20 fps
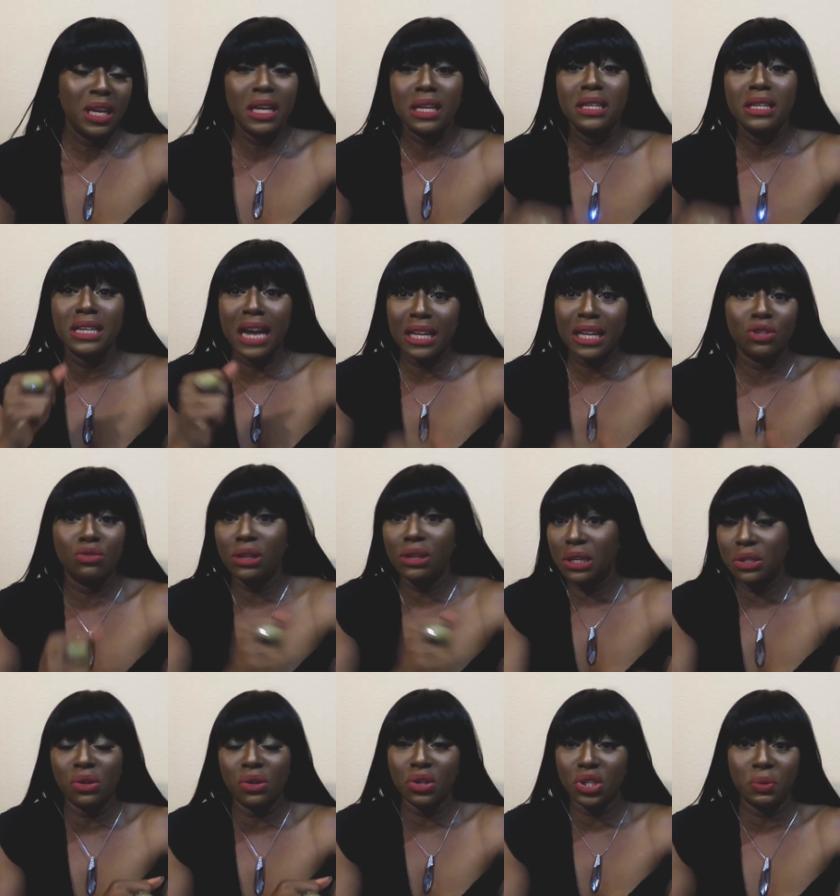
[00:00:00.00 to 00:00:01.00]
in that
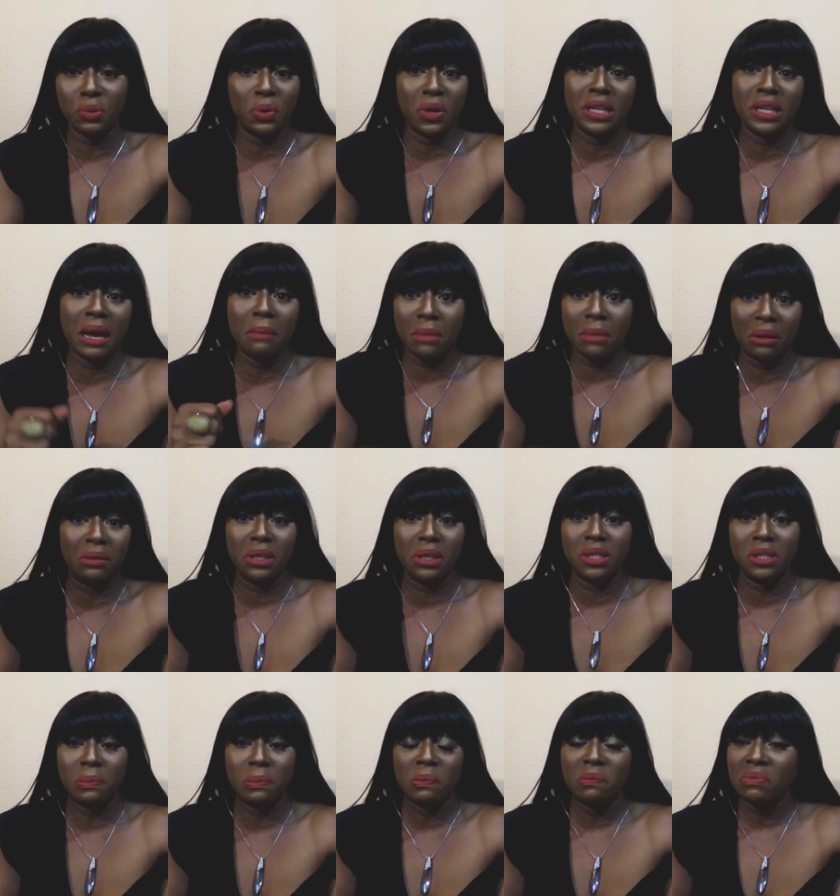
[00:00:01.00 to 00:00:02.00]
relationship, in that
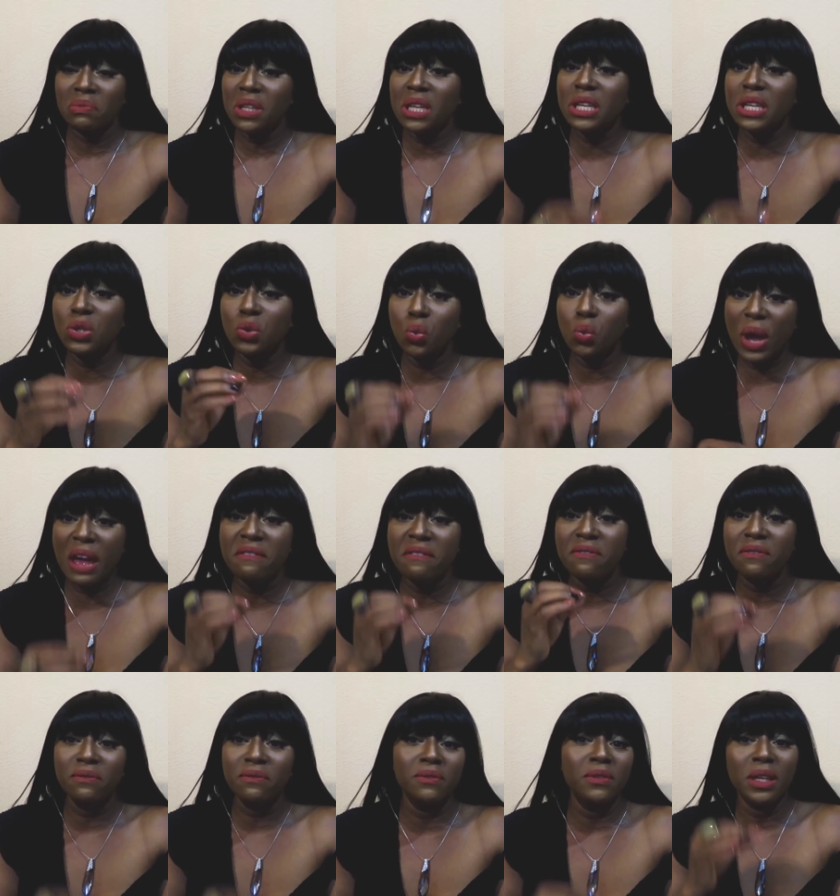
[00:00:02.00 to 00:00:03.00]
marriage, is
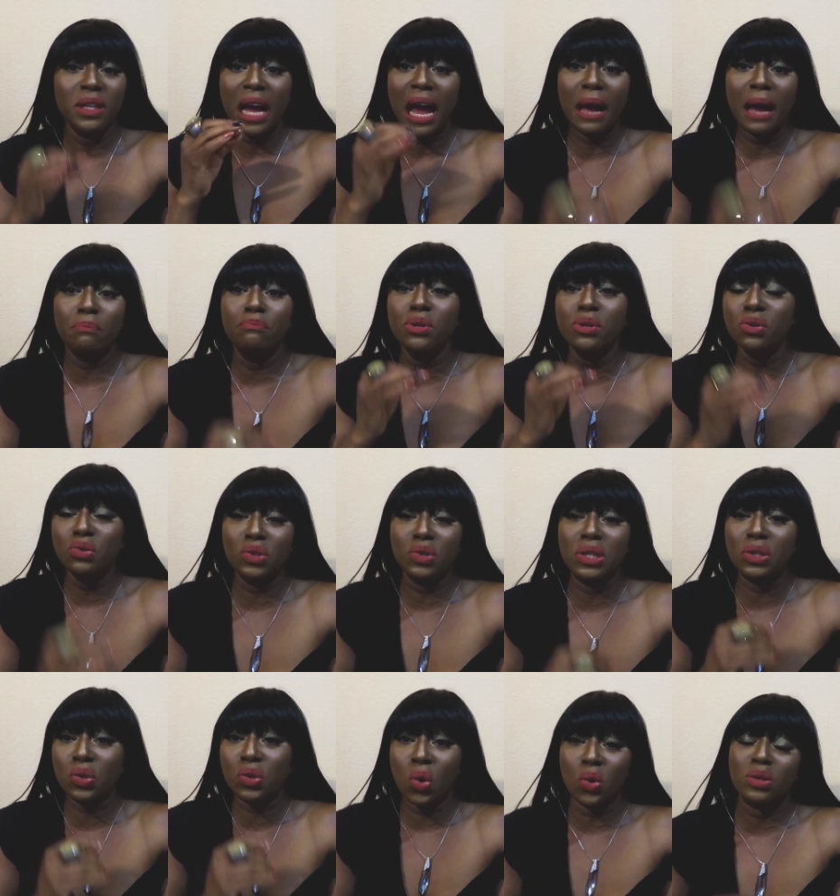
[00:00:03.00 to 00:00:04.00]
where abuse
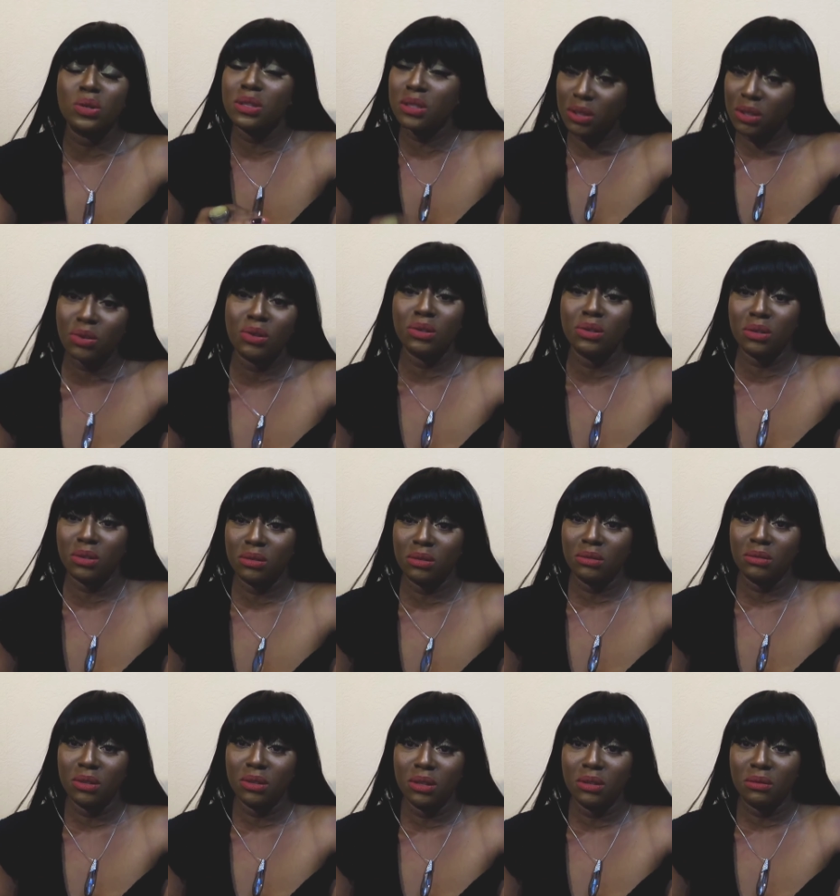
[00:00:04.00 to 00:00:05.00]
is concerned.
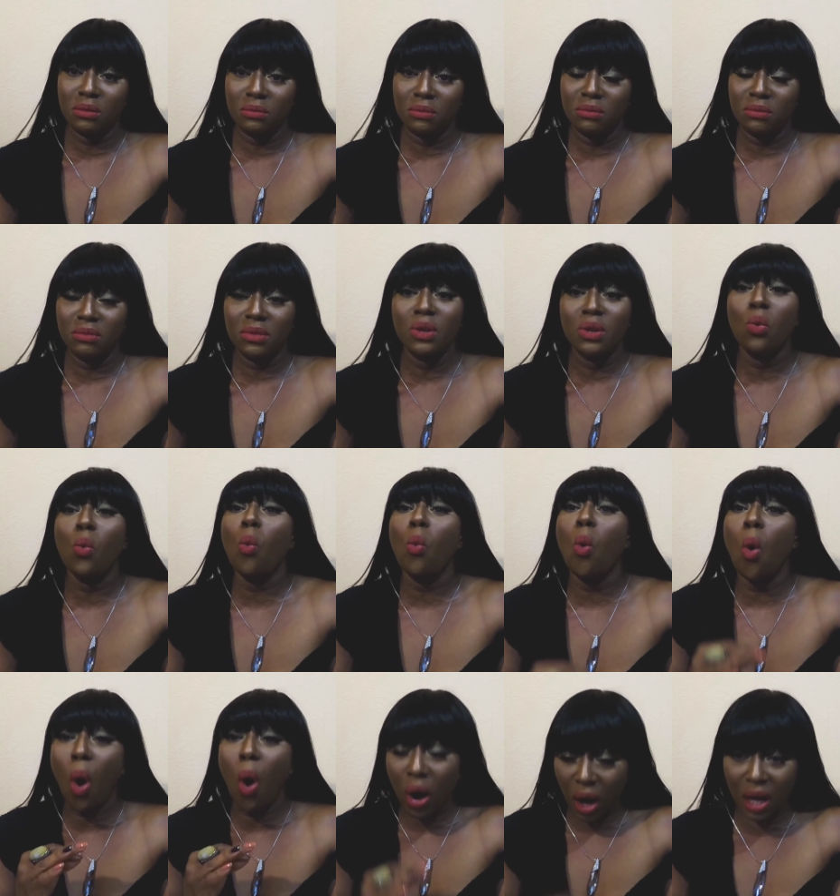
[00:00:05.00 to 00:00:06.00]

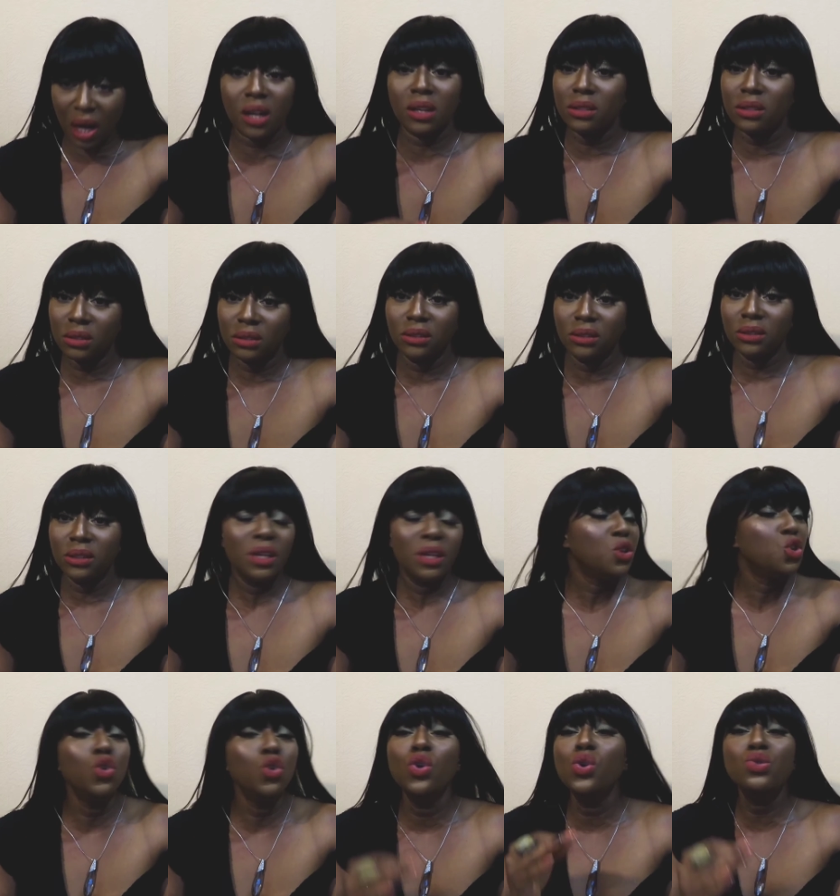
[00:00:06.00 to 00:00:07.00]
Walk.
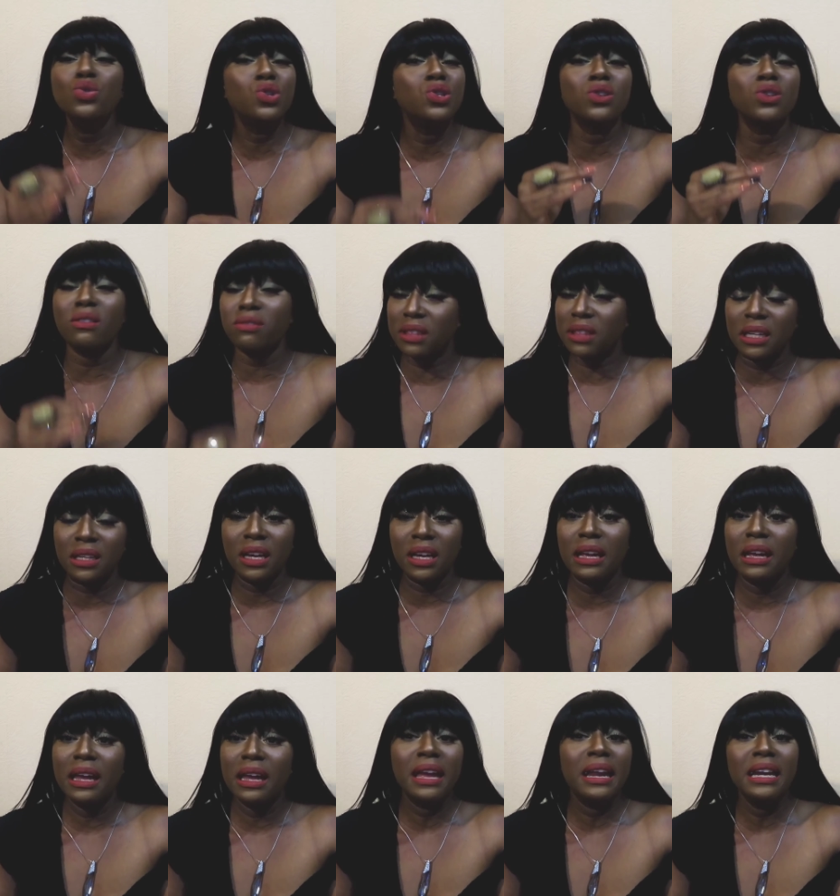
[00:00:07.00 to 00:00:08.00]
You lose
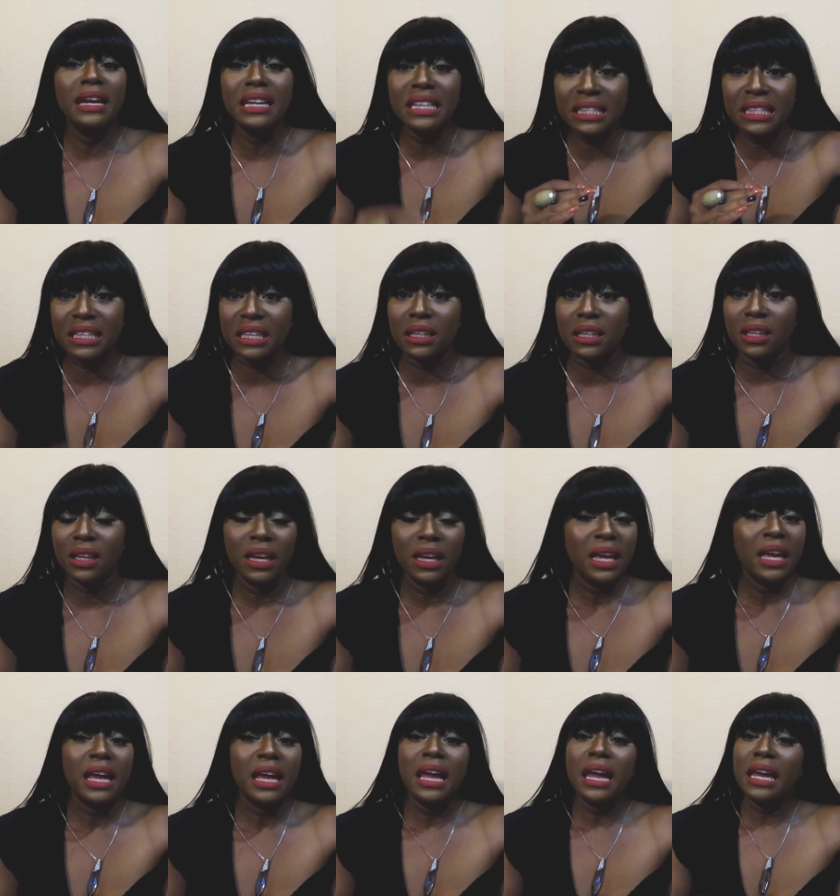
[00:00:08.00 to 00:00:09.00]
nothing. Listen,
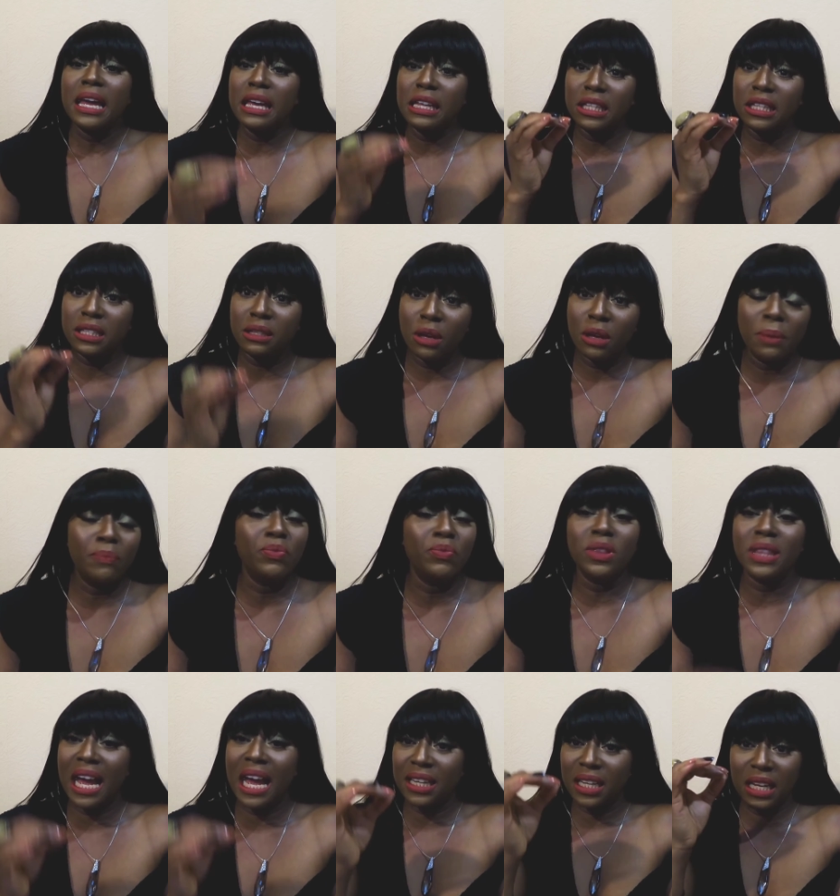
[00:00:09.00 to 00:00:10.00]

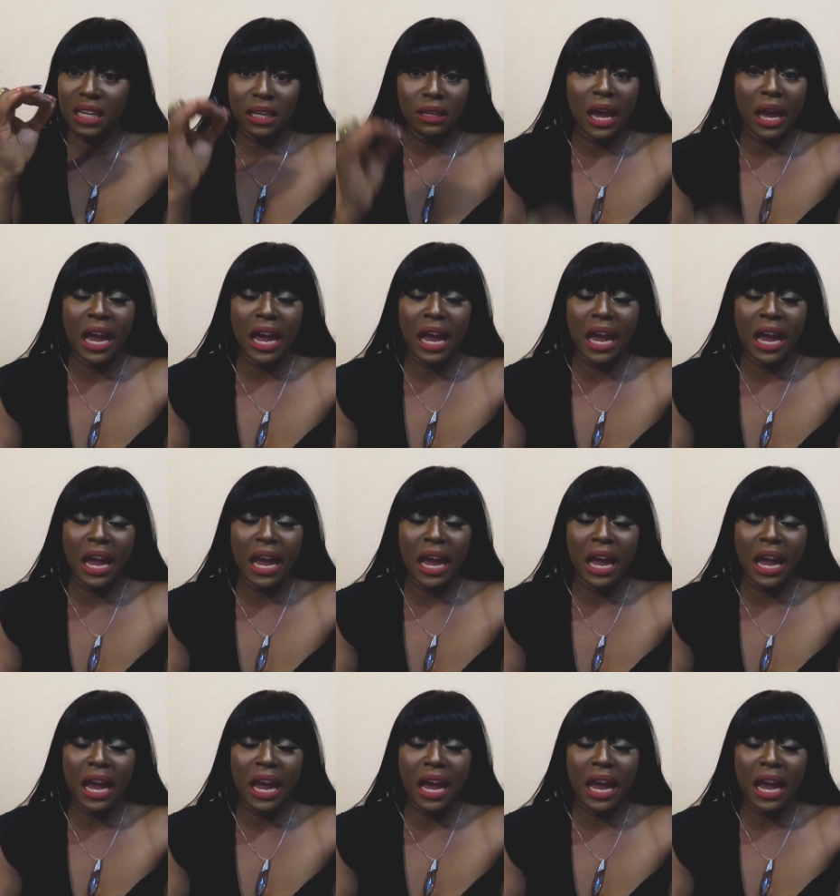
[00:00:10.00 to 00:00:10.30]
whether